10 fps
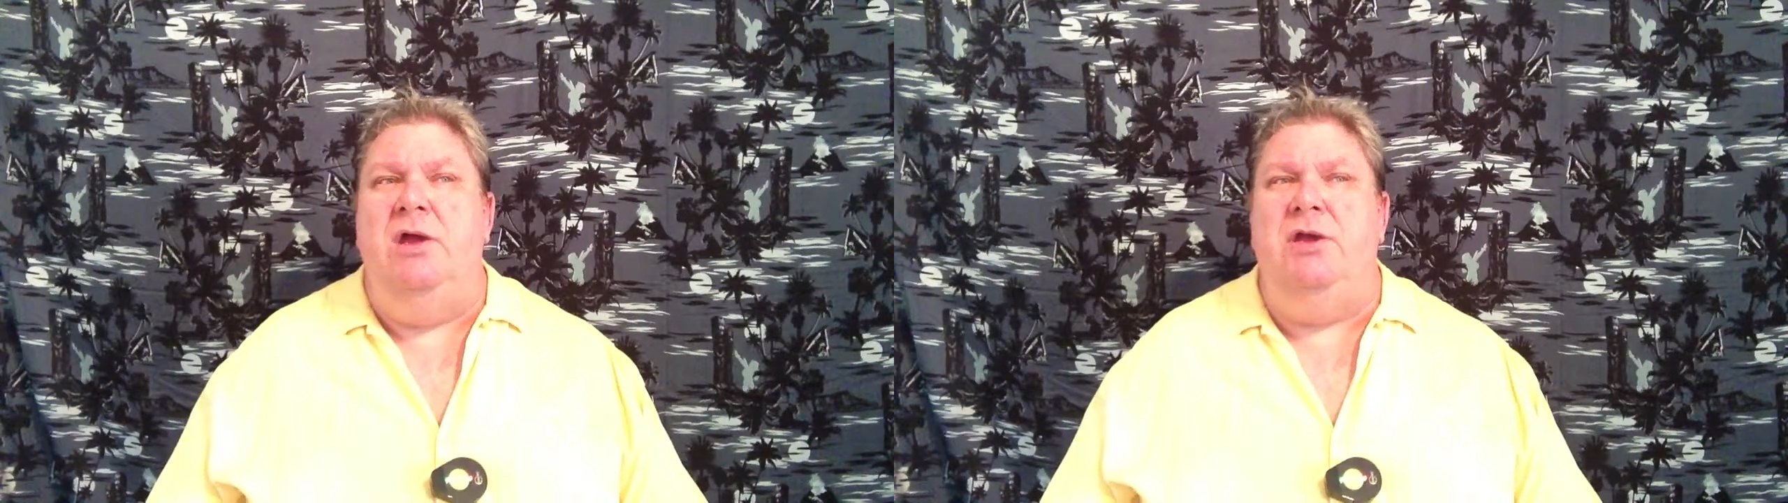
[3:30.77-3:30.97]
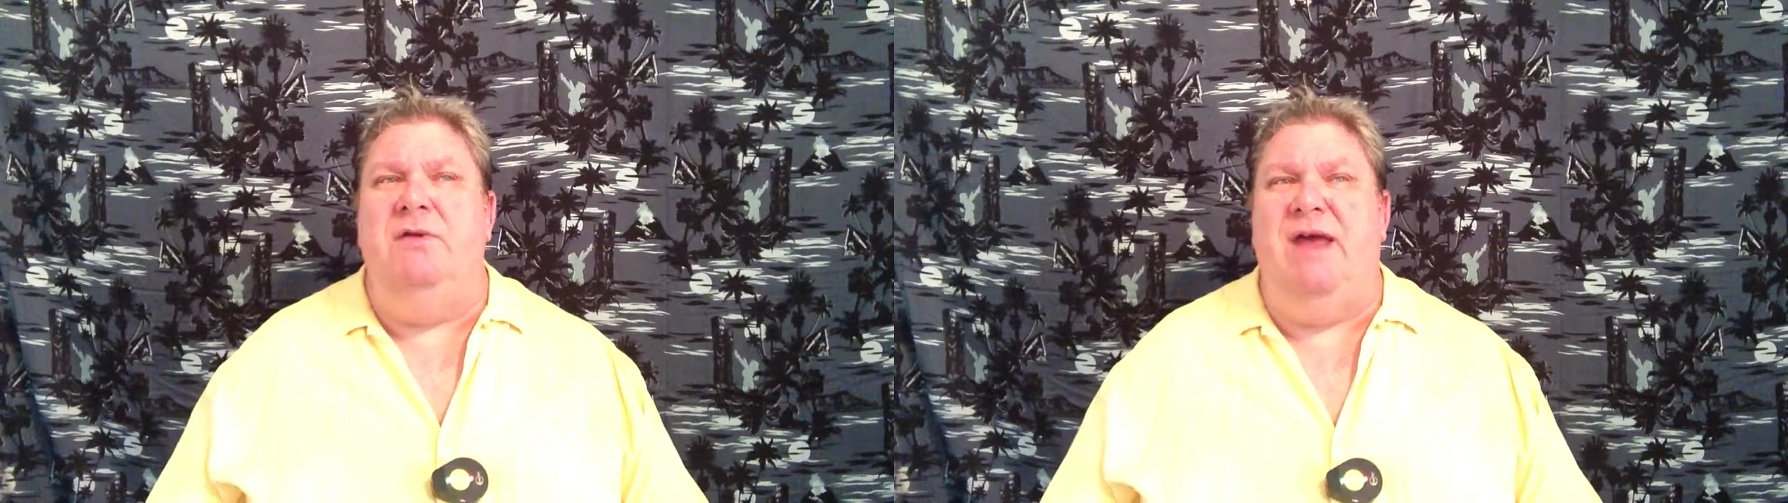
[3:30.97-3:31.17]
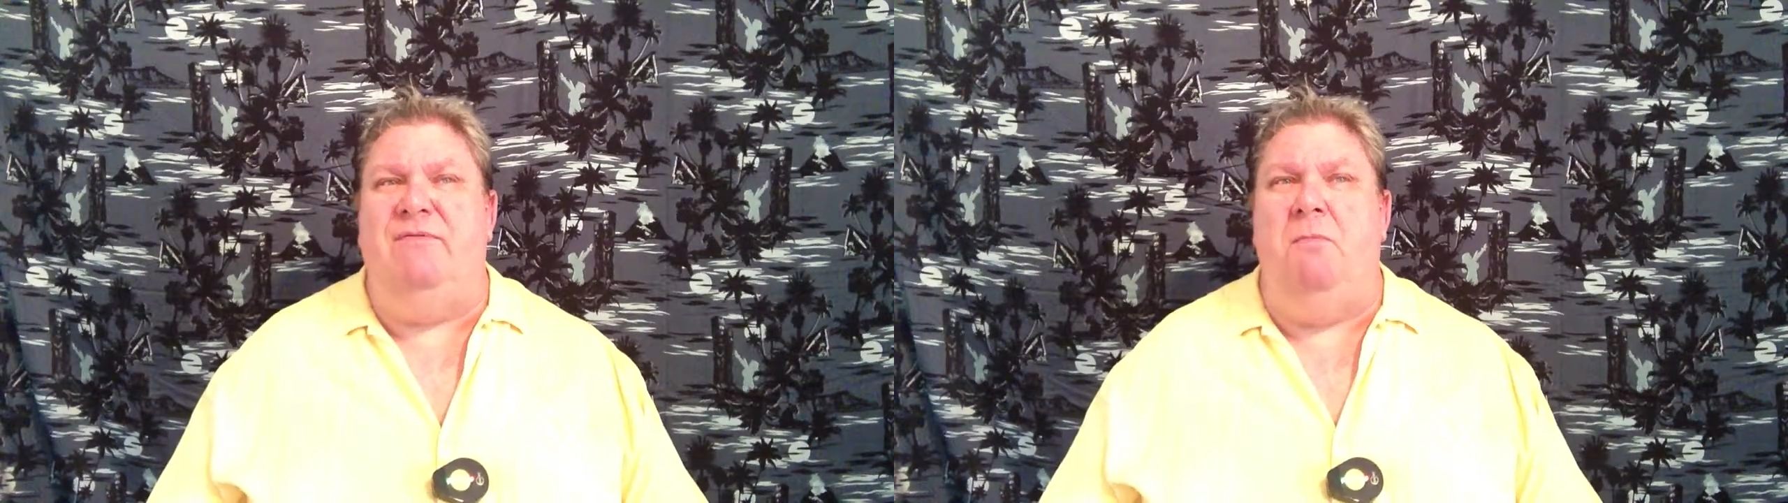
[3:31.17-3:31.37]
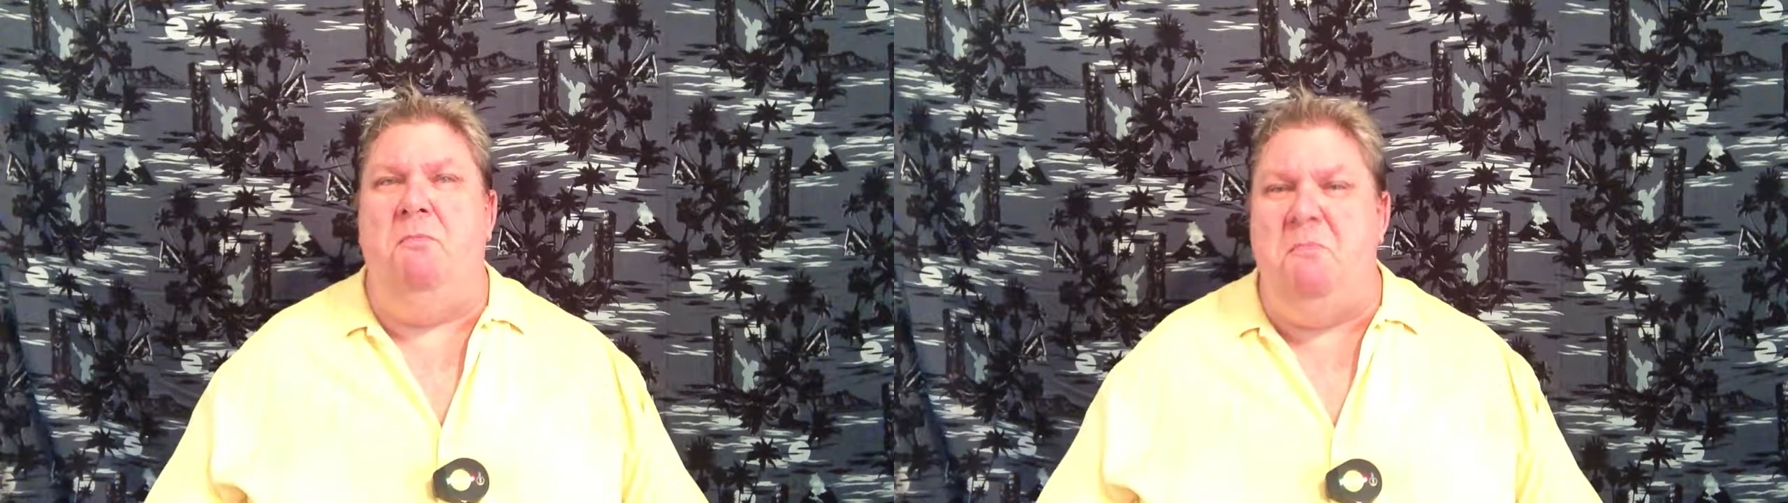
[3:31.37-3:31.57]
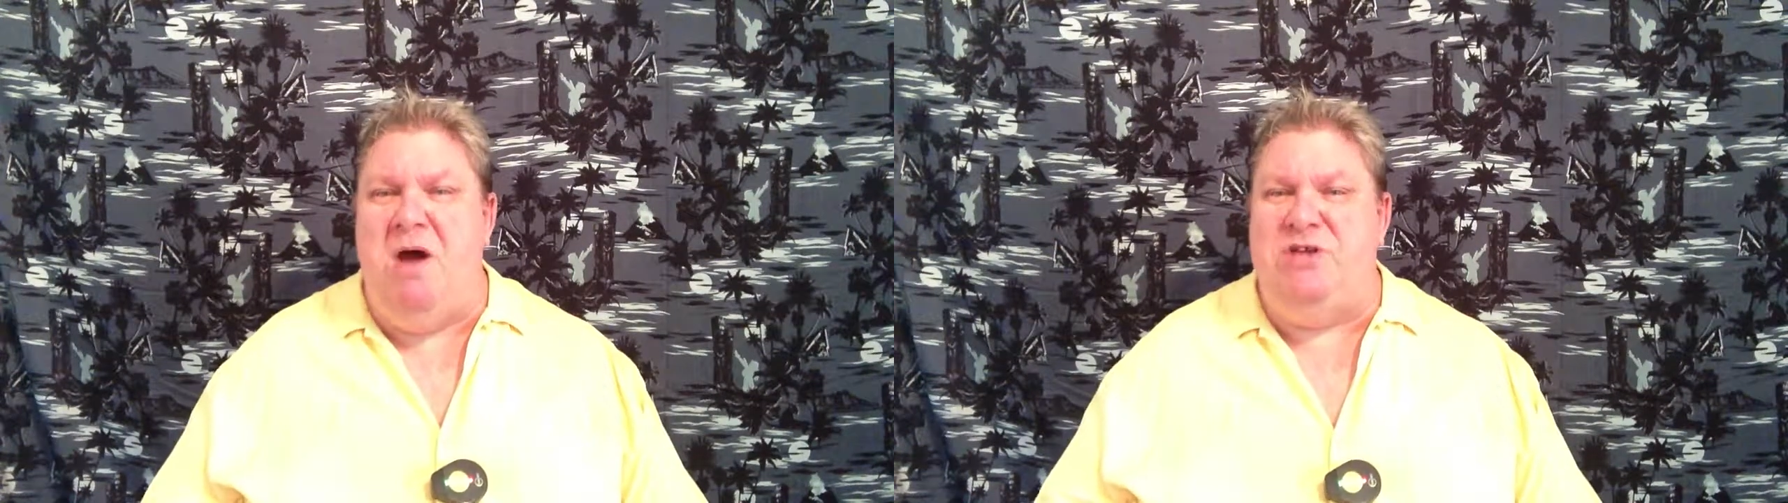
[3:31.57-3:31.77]
you'd have a
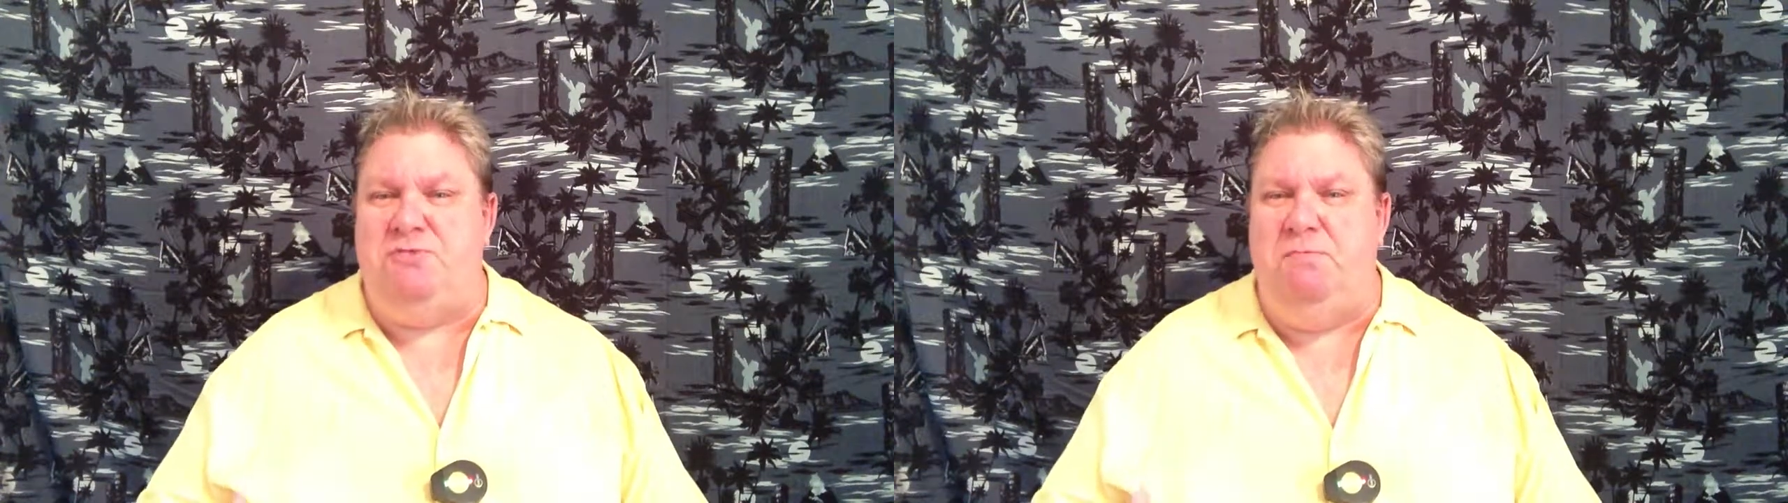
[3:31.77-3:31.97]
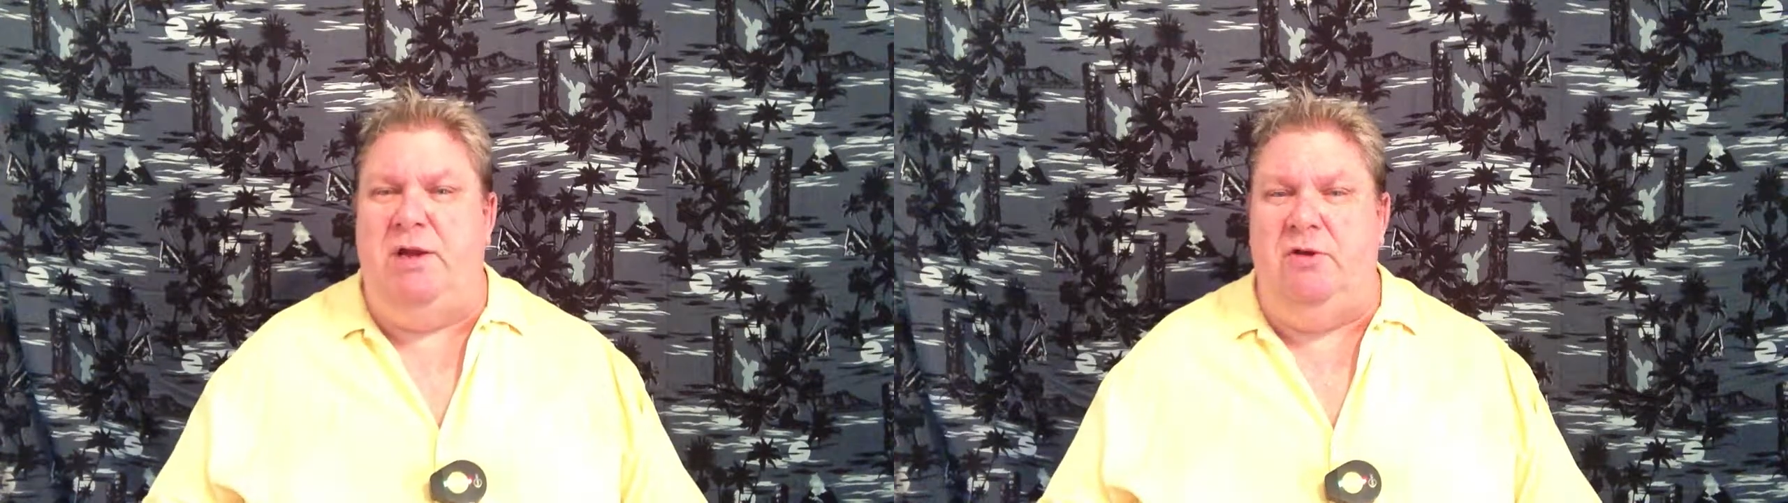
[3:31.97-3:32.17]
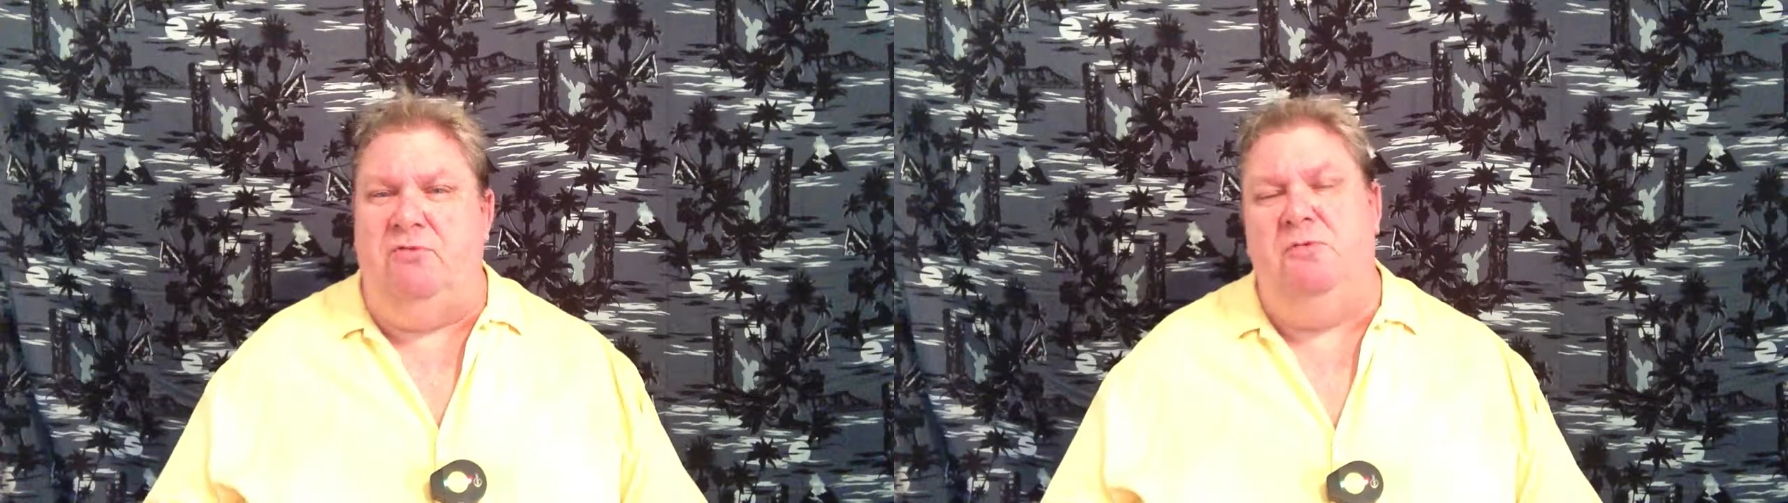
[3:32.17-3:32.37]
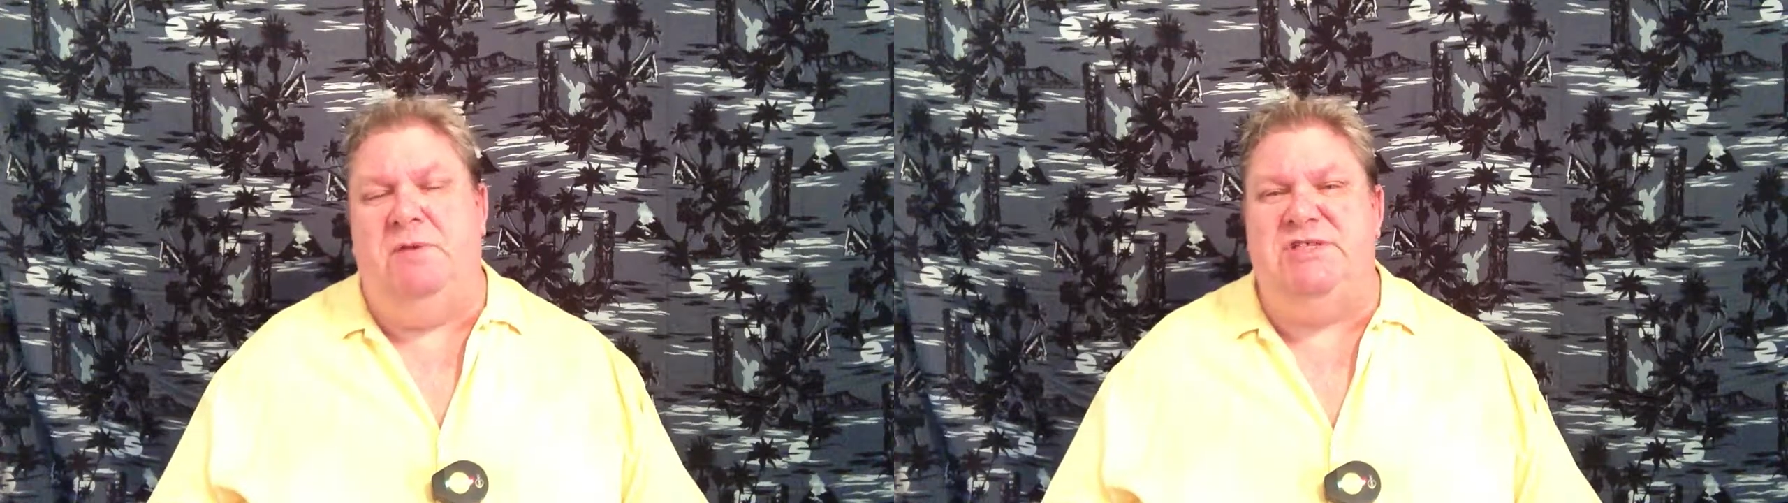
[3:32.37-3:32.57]
much better group